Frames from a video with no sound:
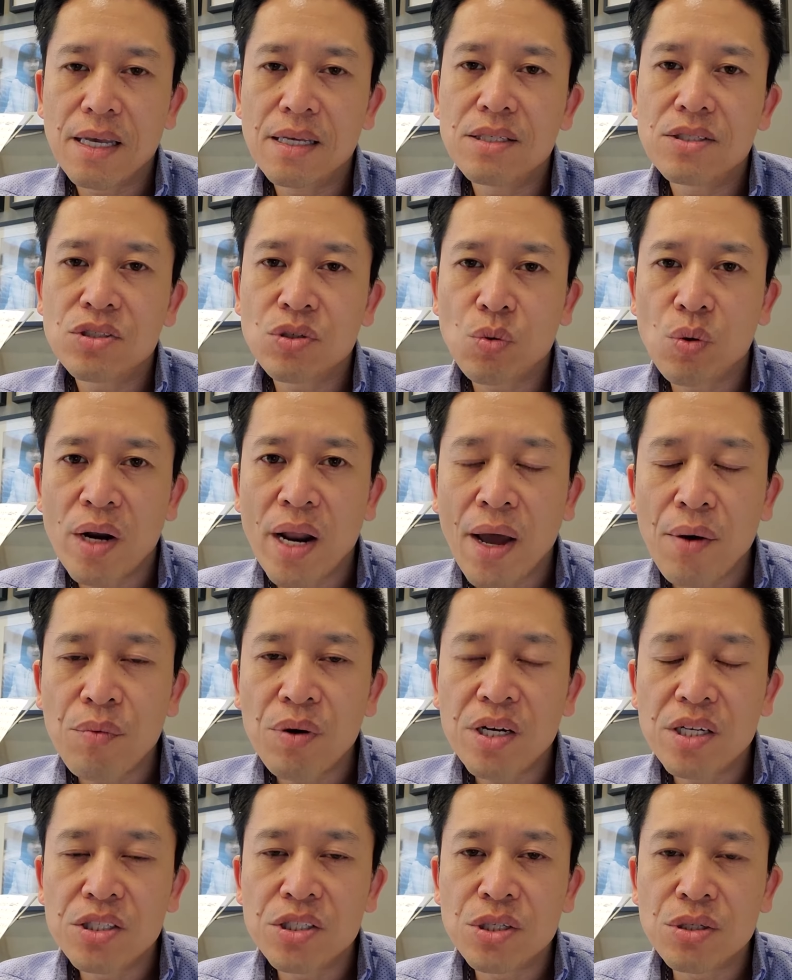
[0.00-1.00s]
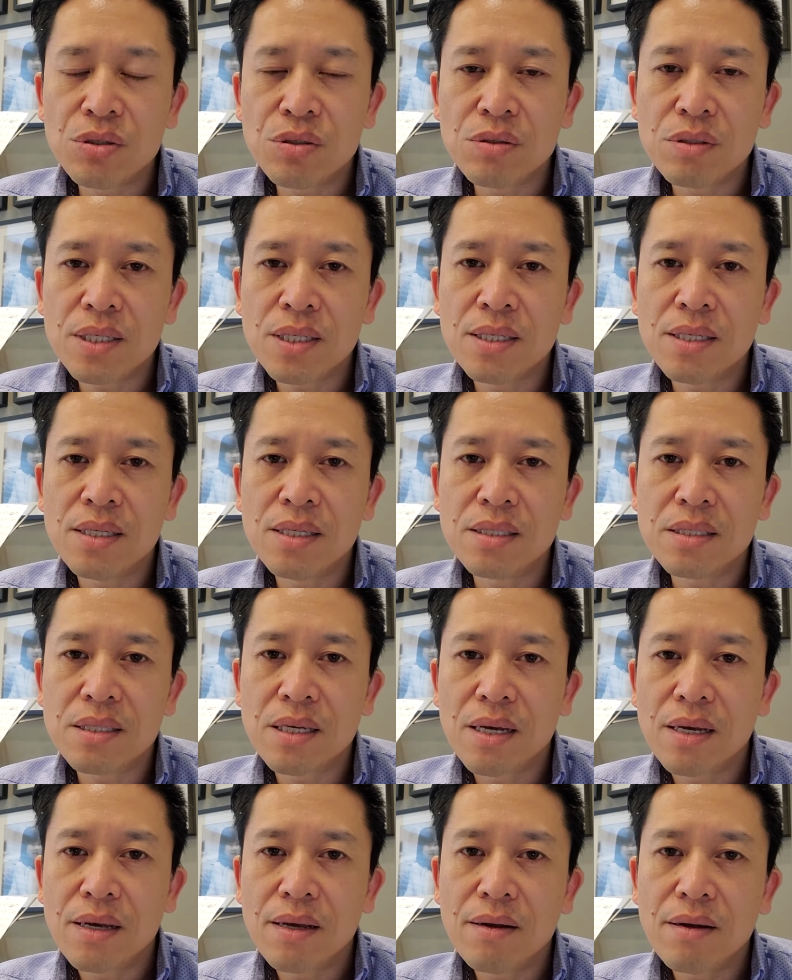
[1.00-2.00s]
So what I want to do is
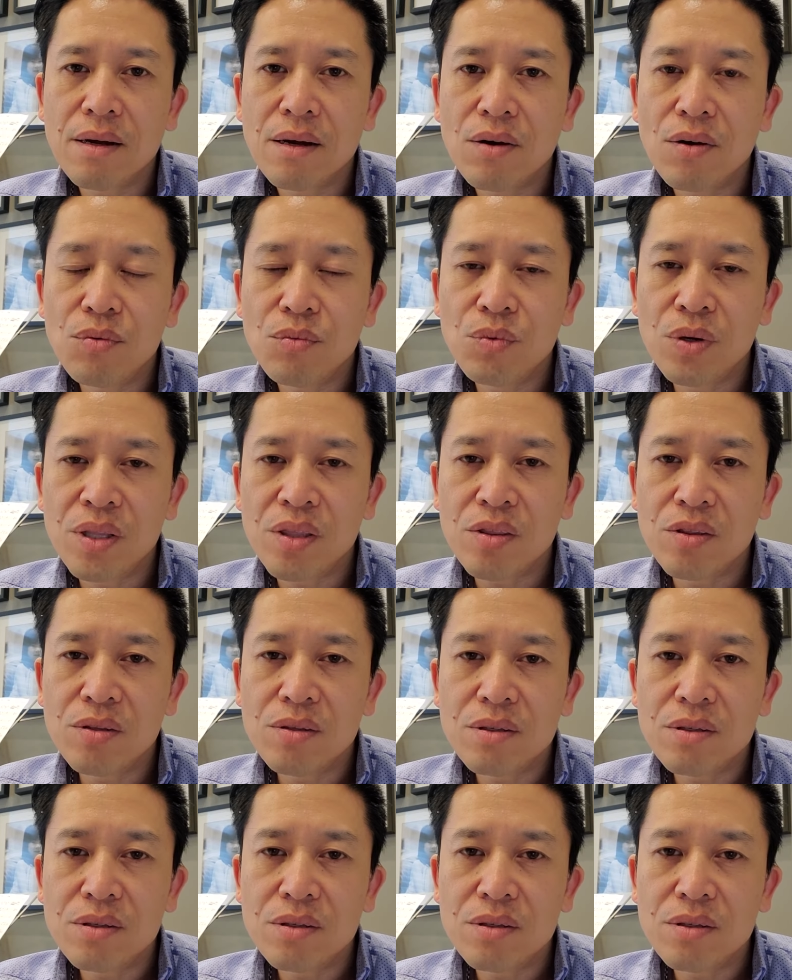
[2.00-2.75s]
with